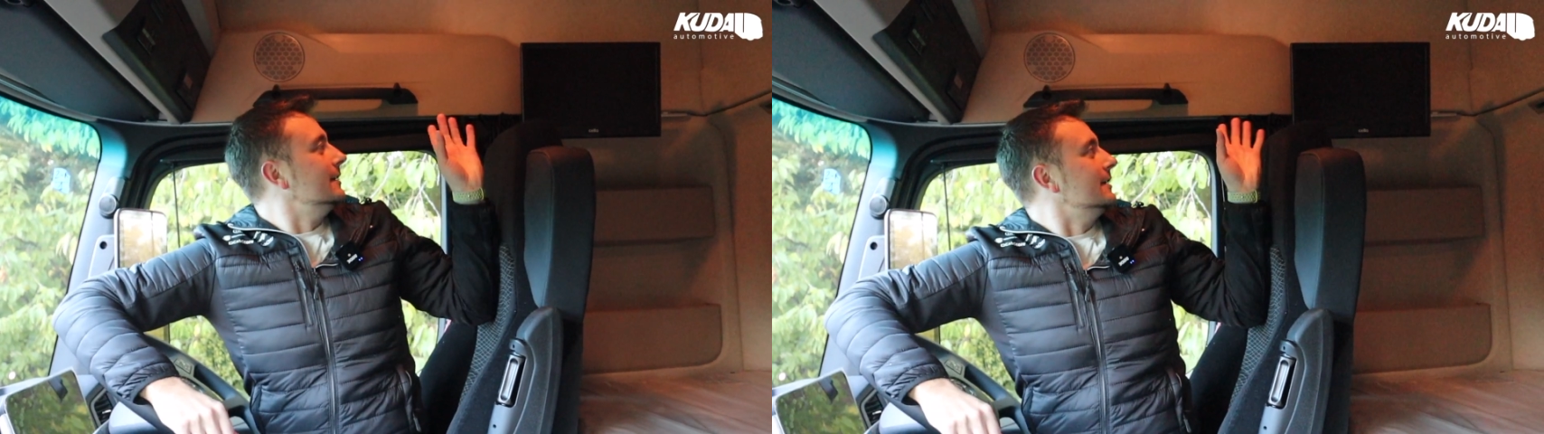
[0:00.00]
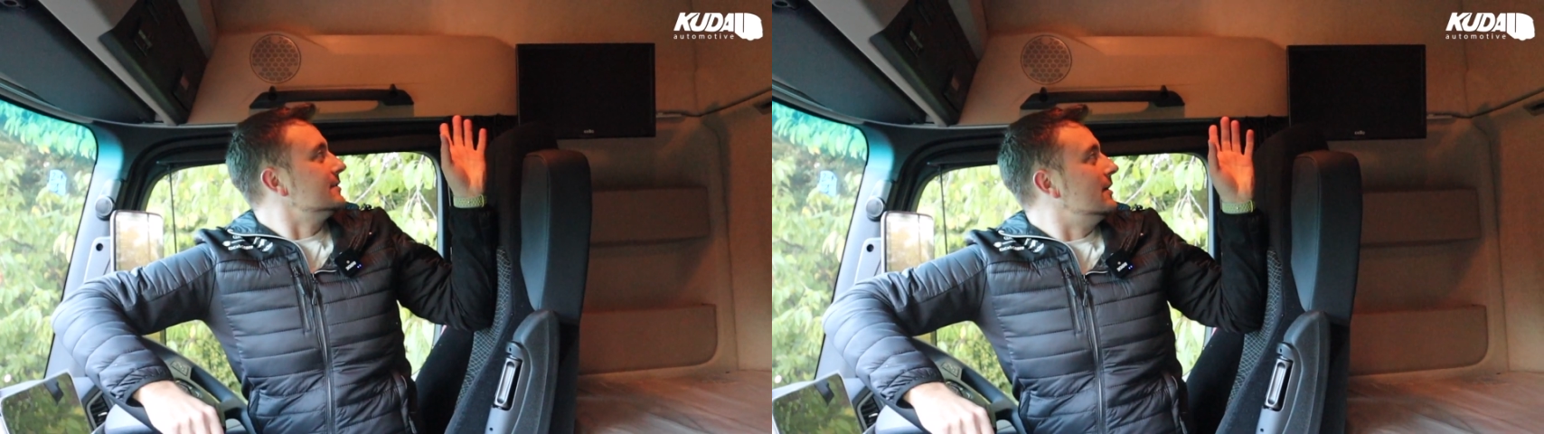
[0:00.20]

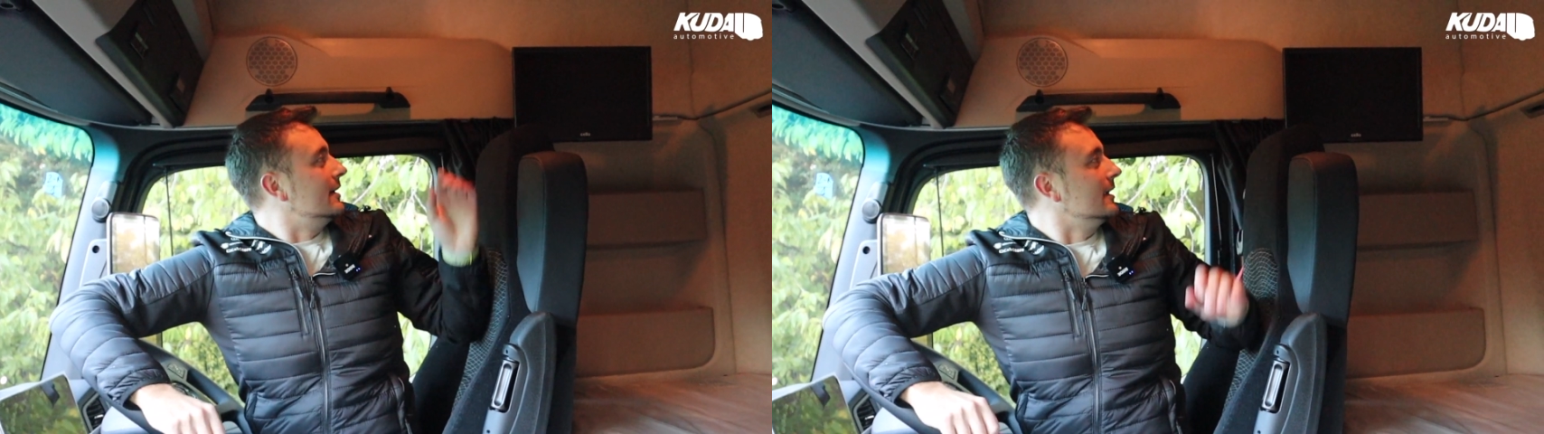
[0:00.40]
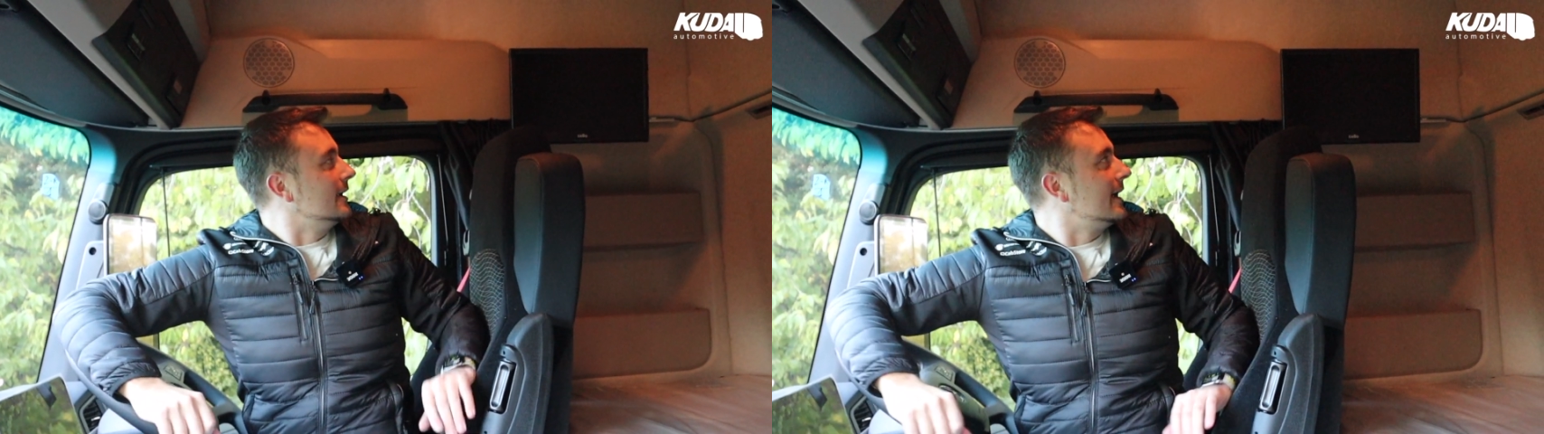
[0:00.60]
is
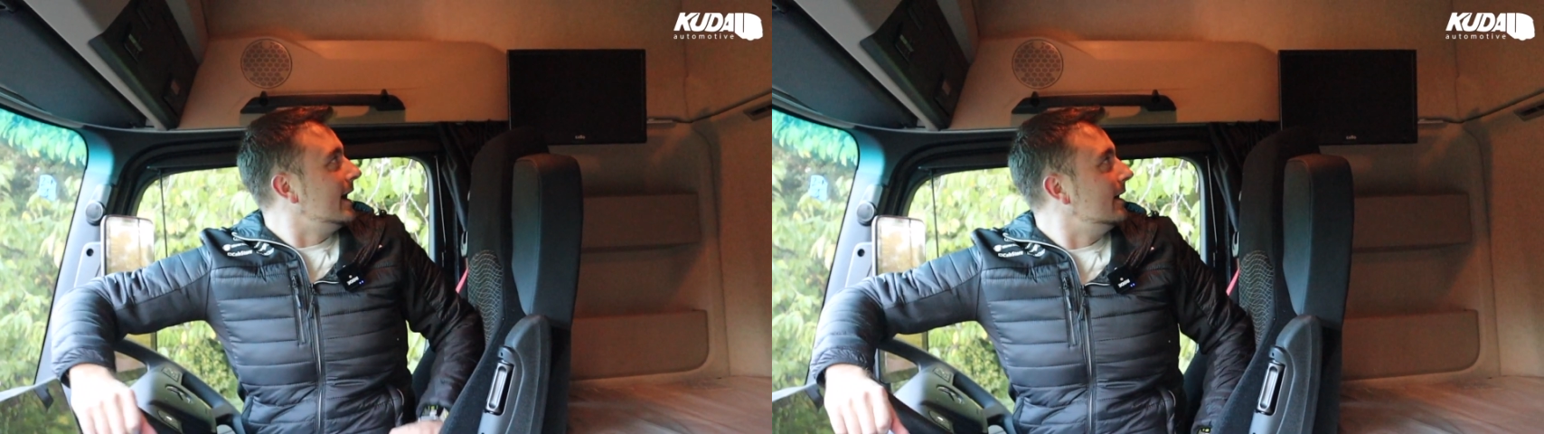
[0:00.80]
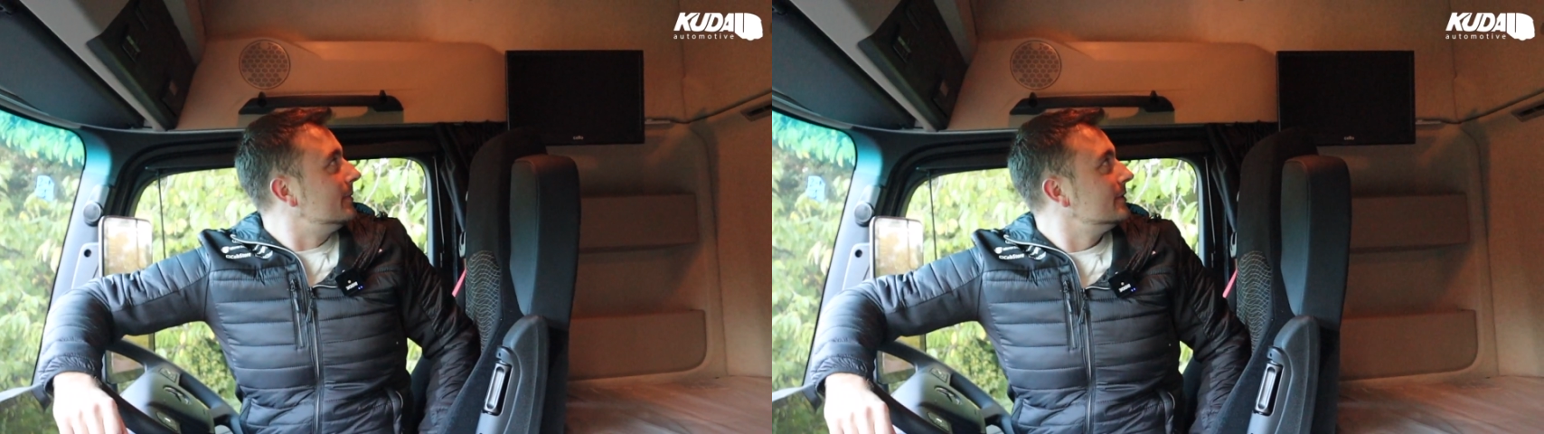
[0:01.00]
our
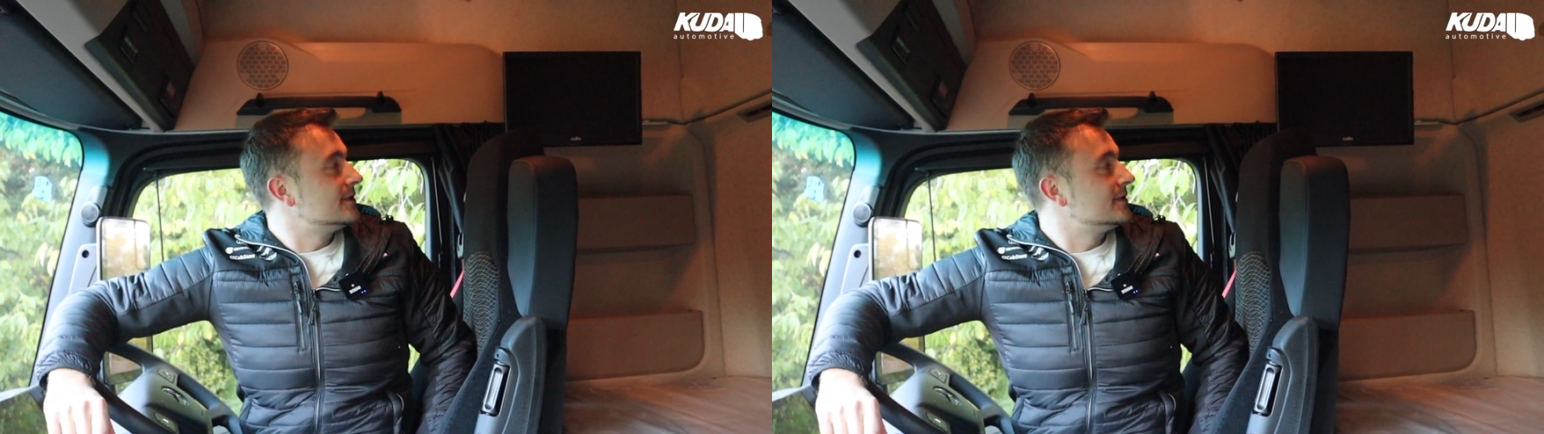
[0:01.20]
in-cab